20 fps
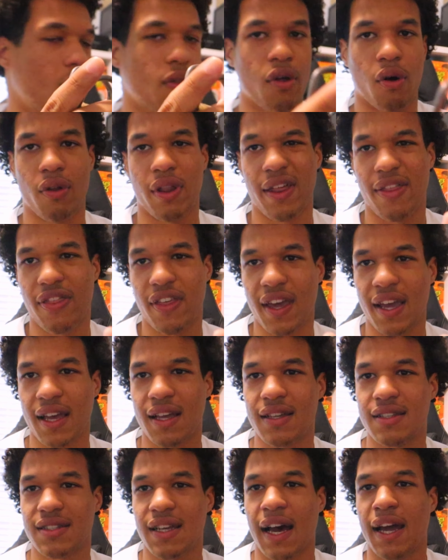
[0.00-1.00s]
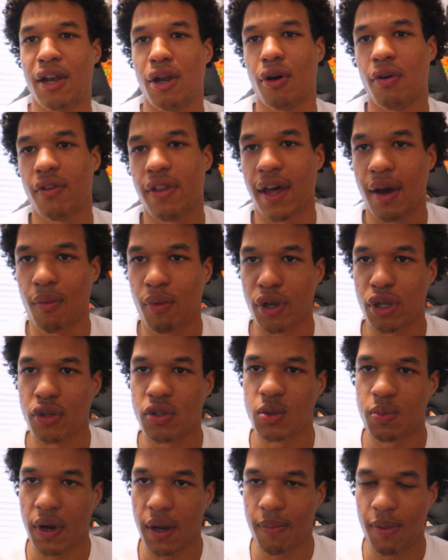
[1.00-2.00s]
The only thing is, I know that when you
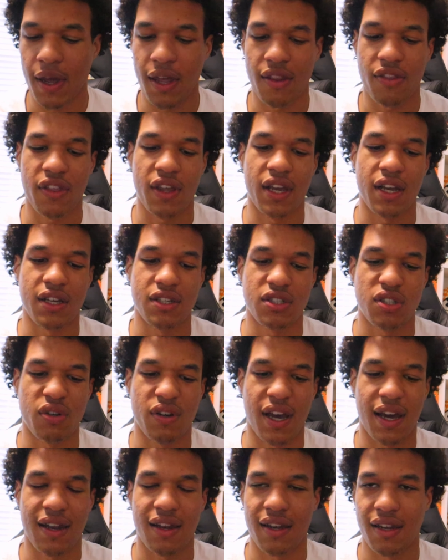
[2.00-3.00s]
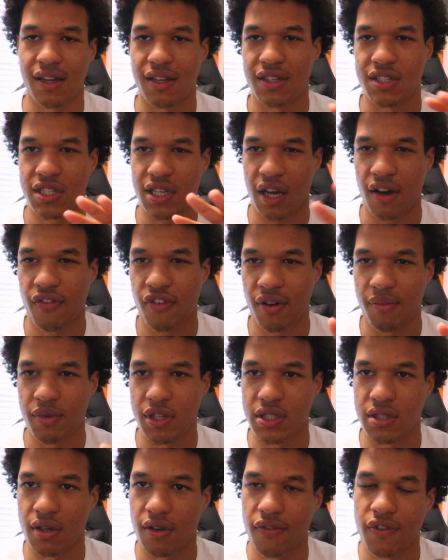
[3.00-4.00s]
spray paint things, you kind of need to scuff up the
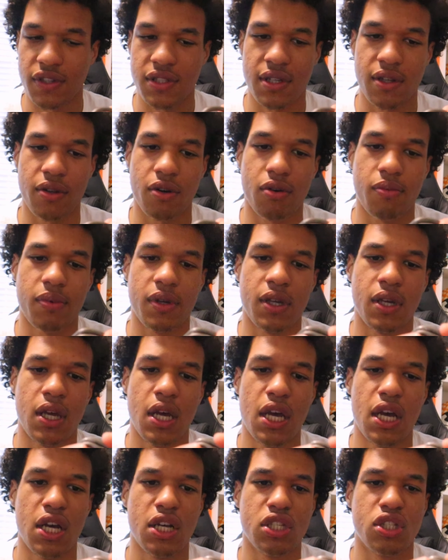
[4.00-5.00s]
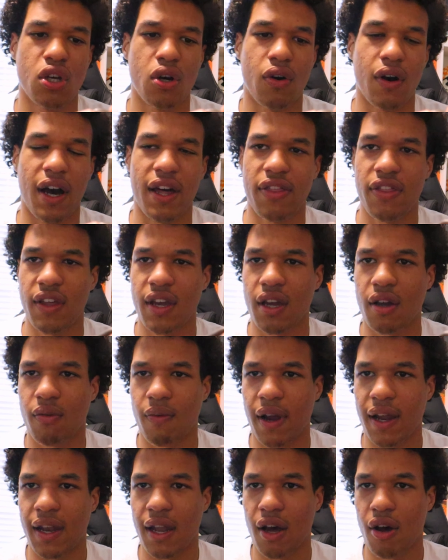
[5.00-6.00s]
surface a little bit. So I think
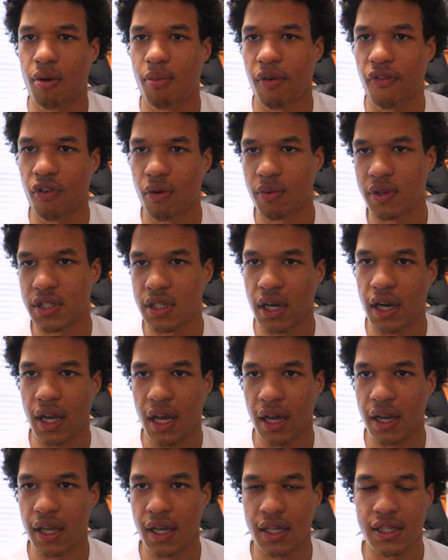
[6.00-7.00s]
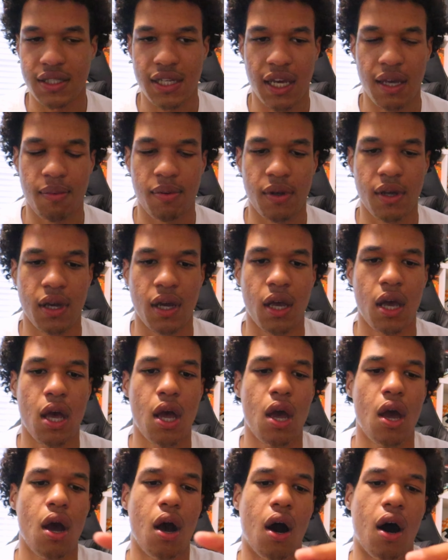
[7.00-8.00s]
right now, before we start cutting and taping,
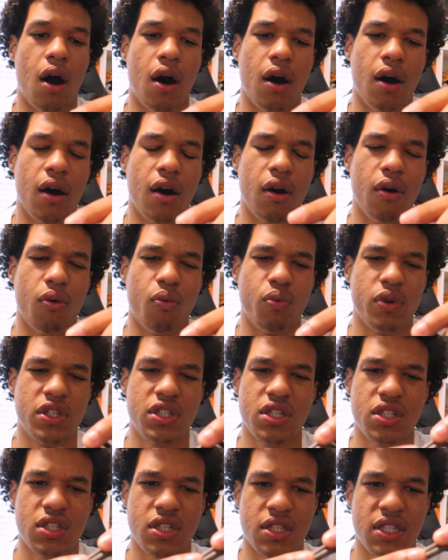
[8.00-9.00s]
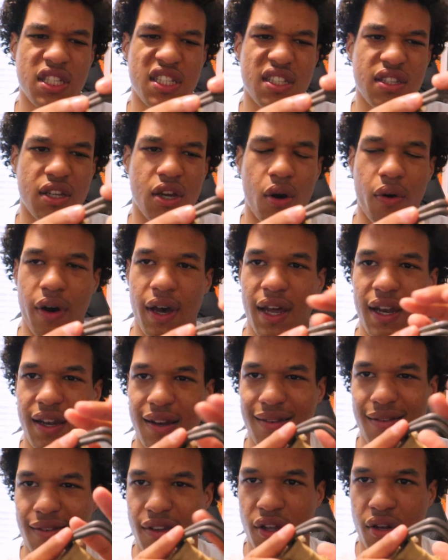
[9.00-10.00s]
we should just go ahead
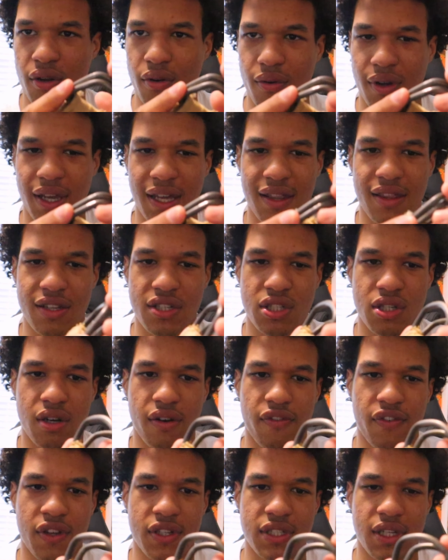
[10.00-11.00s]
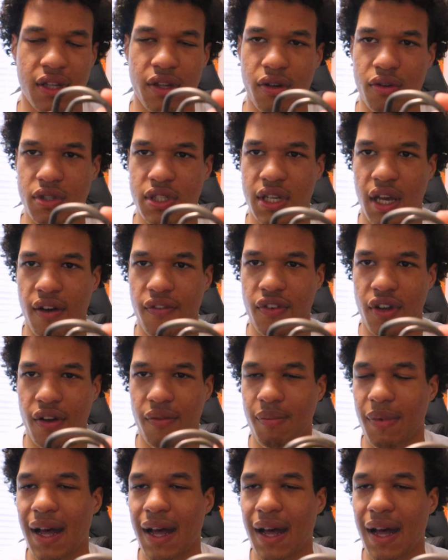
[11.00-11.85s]
and, you know, get this surface a little scuffed up.